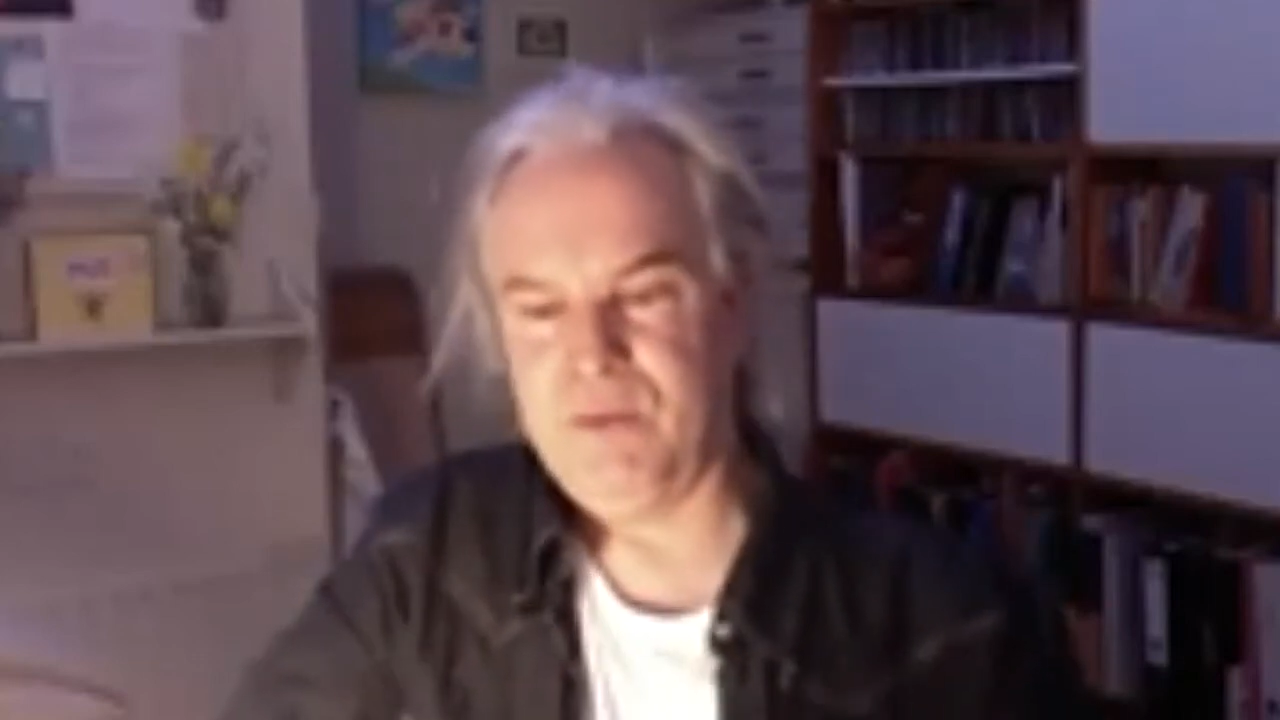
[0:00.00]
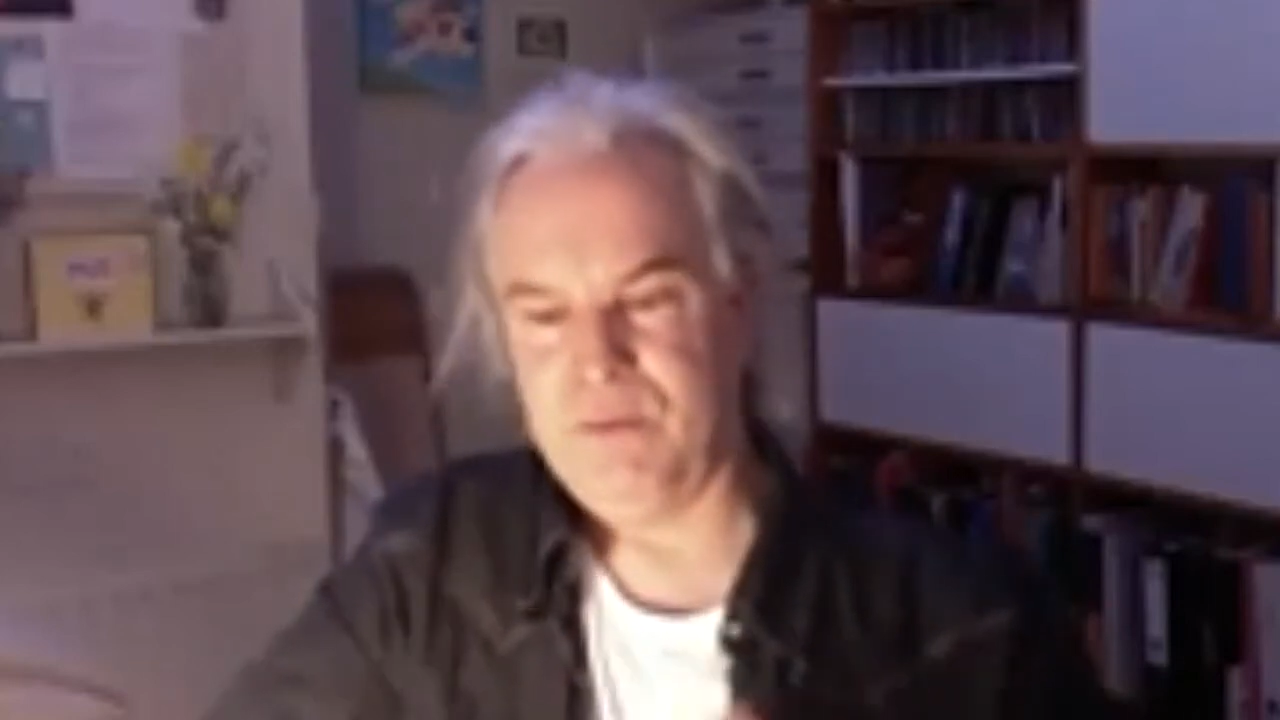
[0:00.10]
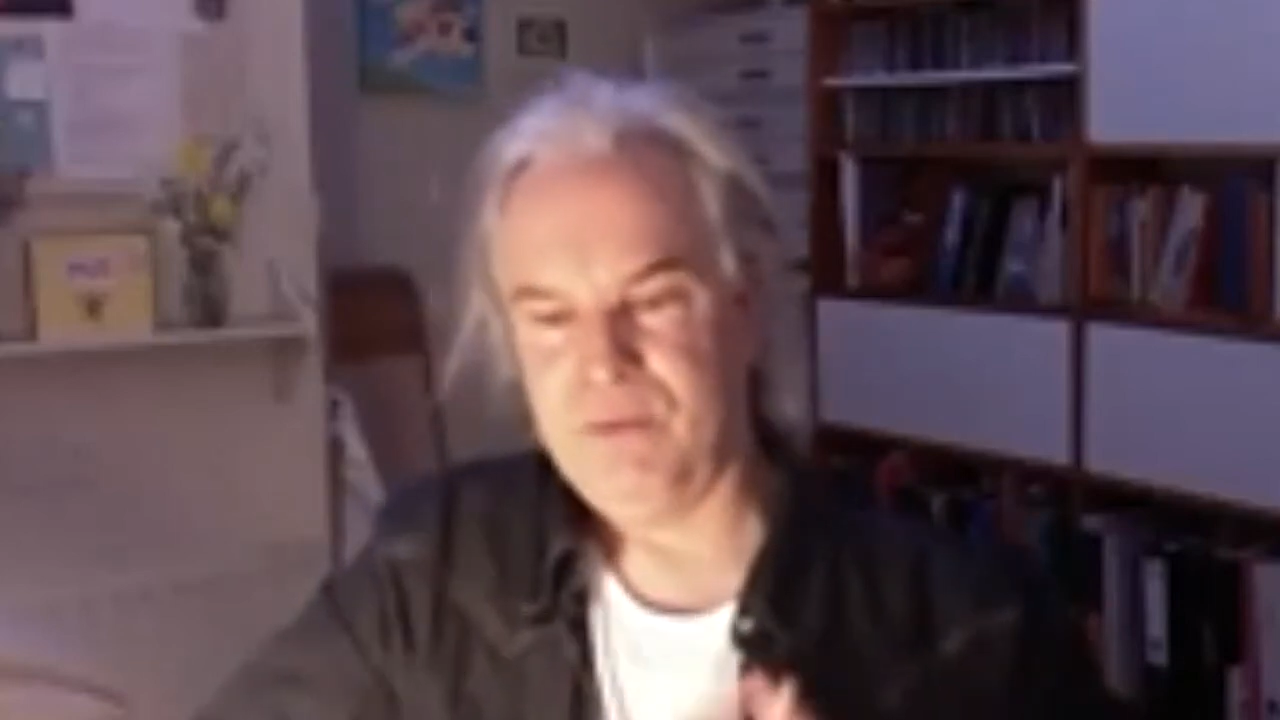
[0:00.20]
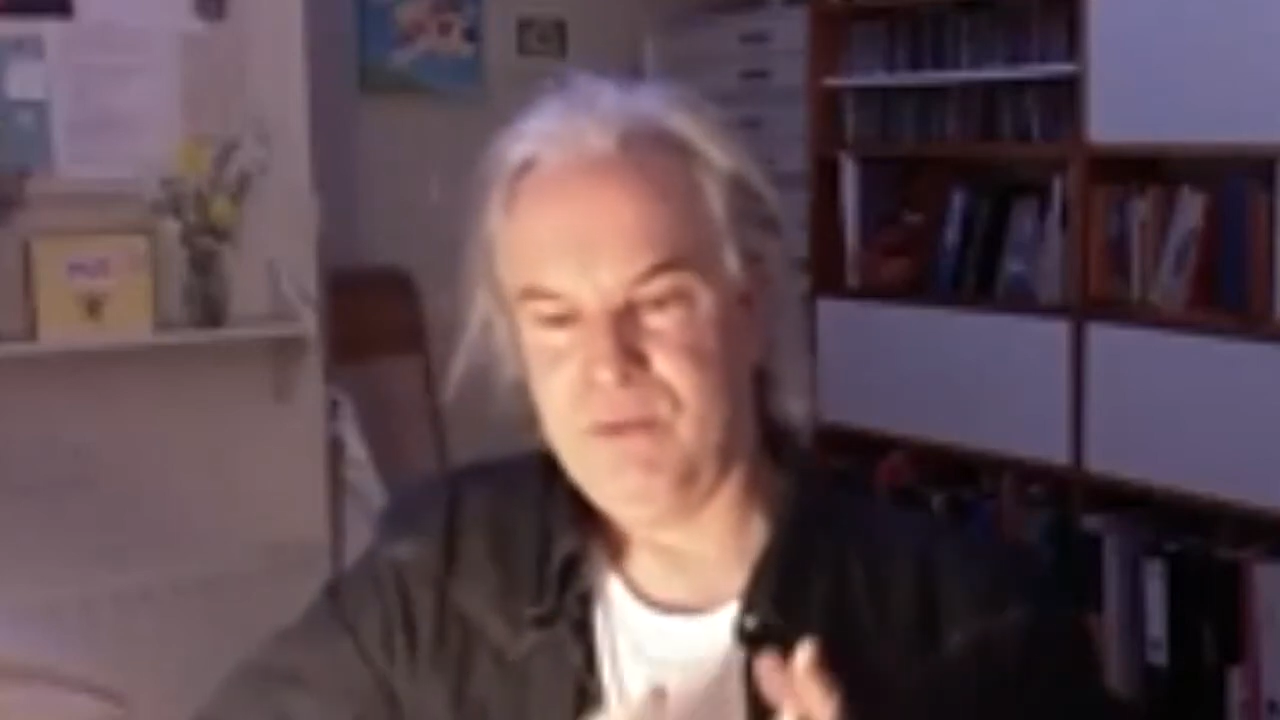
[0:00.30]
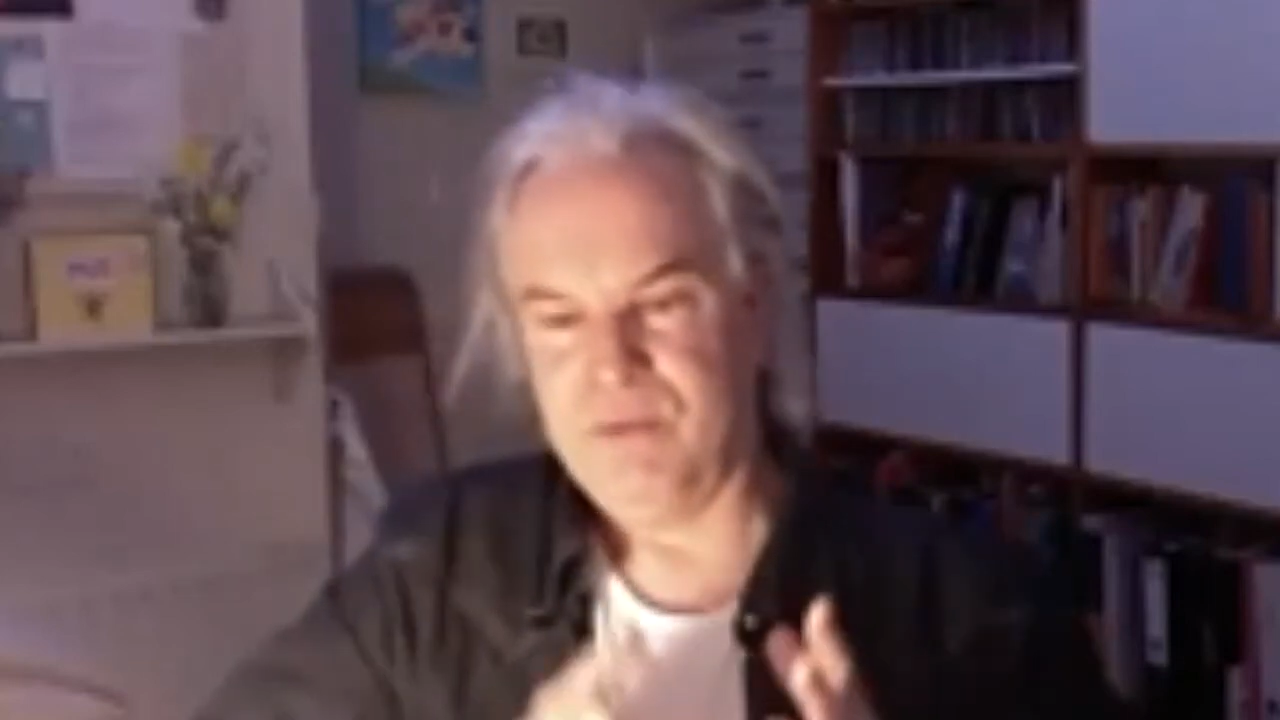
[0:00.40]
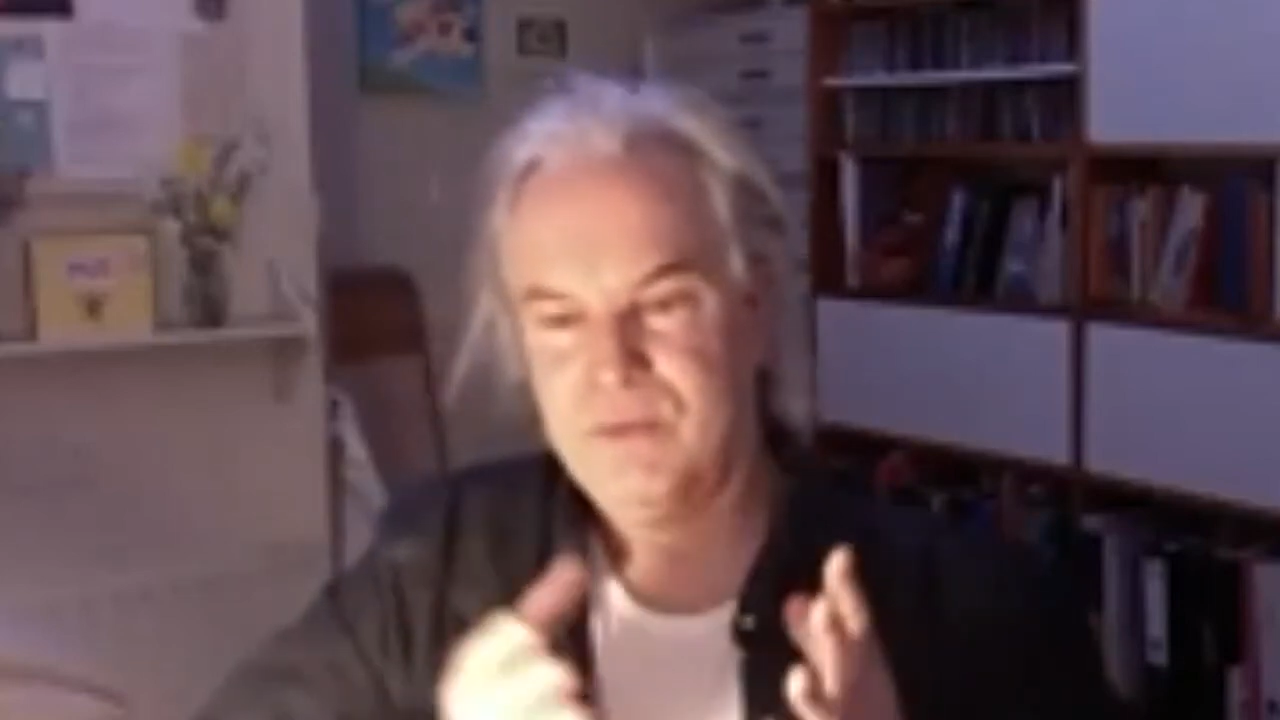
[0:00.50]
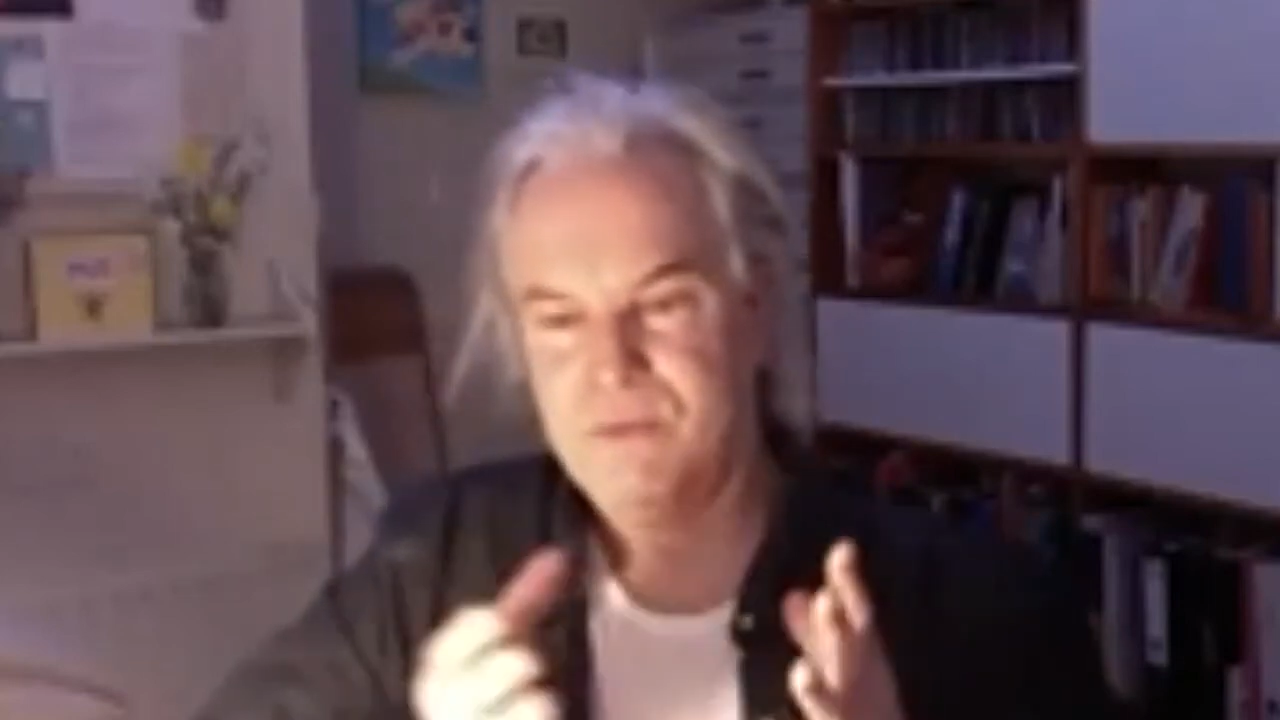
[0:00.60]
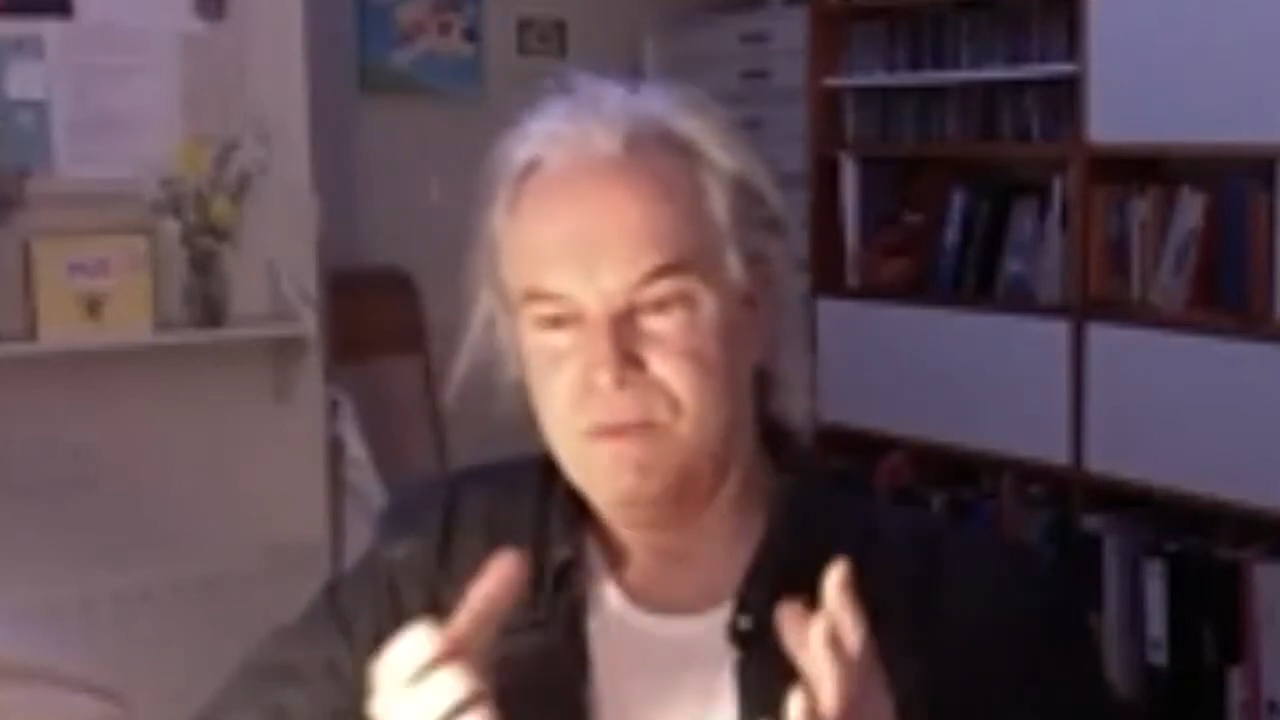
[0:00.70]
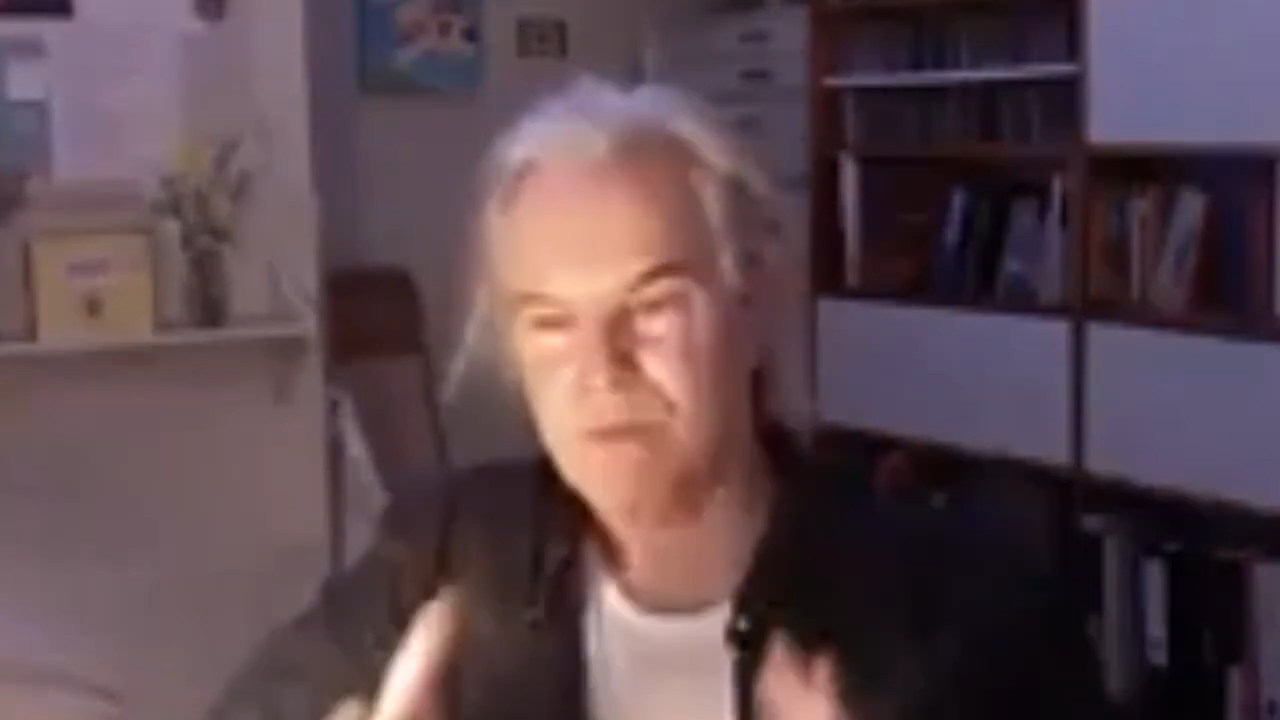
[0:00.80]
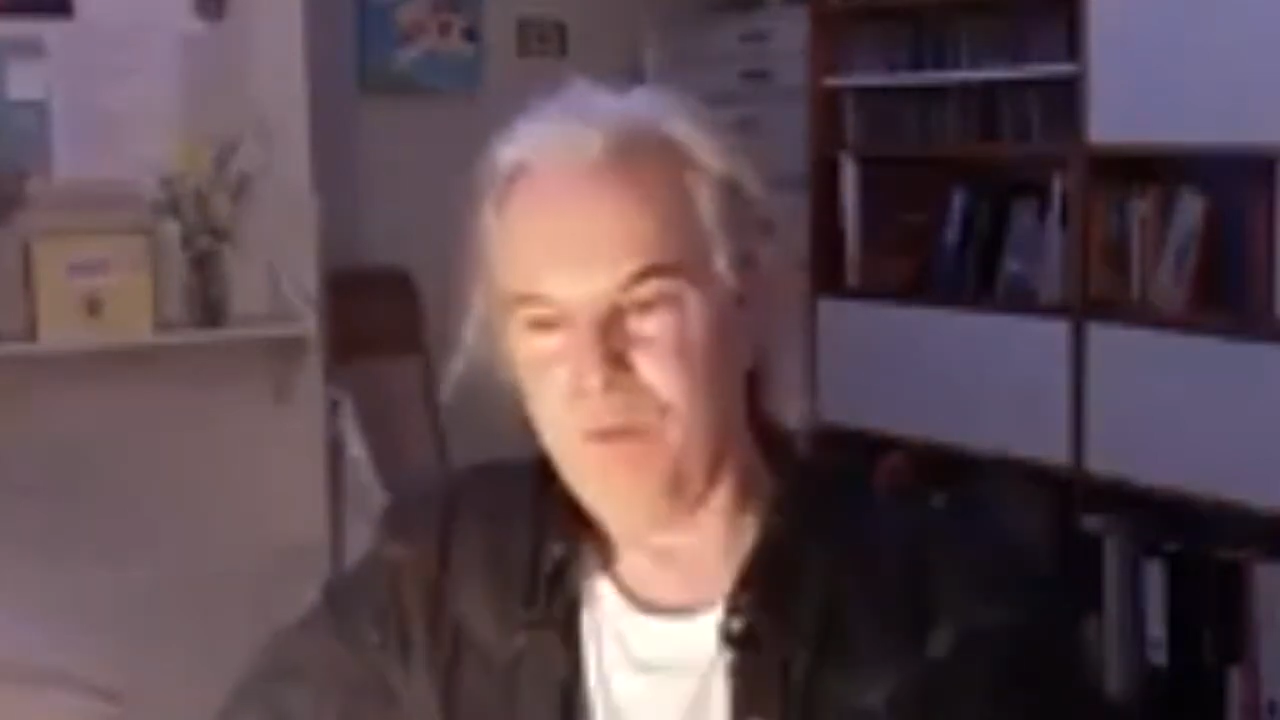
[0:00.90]
we
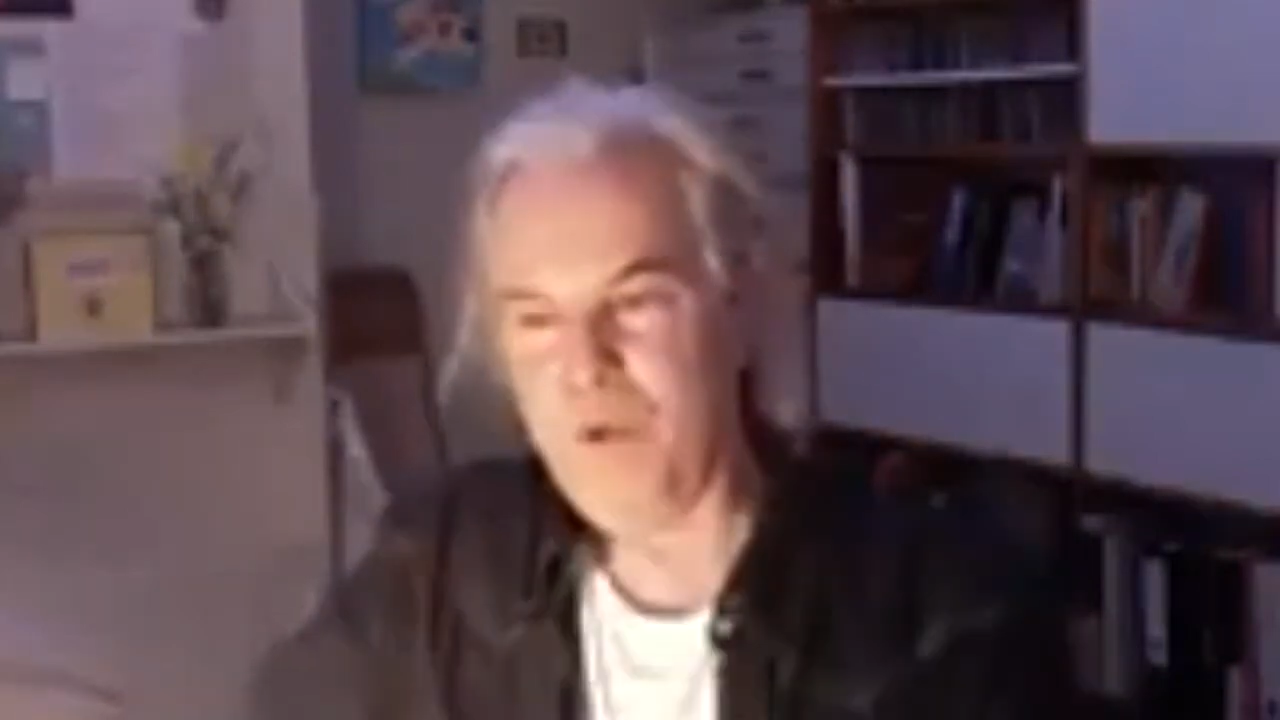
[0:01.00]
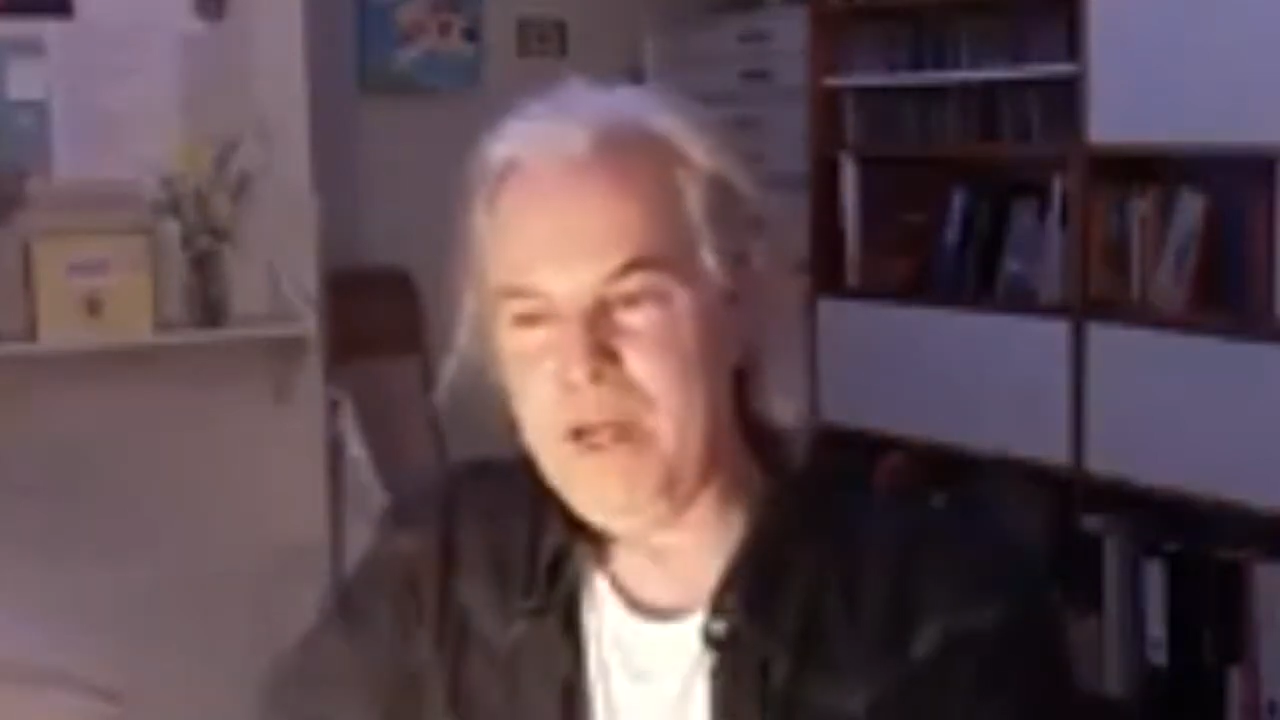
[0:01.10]
need a